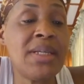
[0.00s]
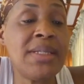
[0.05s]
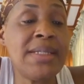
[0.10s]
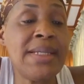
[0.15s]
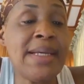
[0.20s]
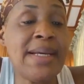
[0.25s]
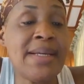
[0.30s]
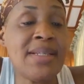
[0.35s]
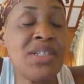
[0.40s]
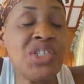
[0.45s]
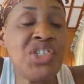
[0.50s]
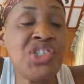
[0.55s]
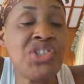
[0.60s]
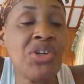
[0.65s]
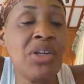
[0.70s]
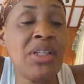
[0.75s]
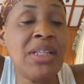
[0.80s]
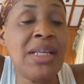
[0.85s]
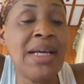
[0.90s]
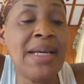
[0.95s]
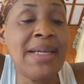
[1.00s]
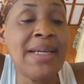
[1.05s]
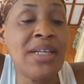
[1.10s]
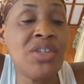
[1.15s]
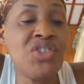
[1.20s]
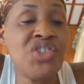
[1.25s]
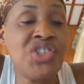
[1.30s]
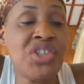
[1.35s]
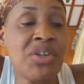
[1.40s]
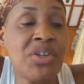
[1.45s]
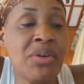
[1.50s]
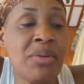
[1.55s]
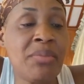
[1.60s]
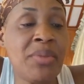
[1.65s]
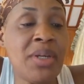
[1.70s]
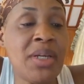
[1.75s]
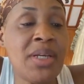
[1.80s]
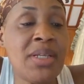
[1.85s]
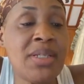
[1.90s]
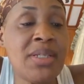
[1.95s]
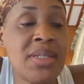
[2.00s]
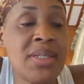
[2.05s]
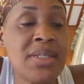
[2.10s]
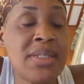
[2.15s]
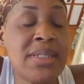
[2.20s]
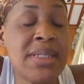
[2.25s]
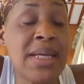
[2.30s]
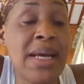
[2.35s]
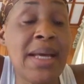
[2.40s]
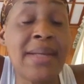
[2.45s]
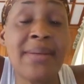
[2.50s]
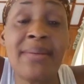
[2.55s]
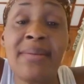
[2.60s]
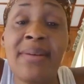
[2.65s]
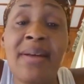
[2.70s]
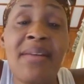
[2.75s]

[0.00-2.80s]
and yes, Tsolaye Jeremi is his dad.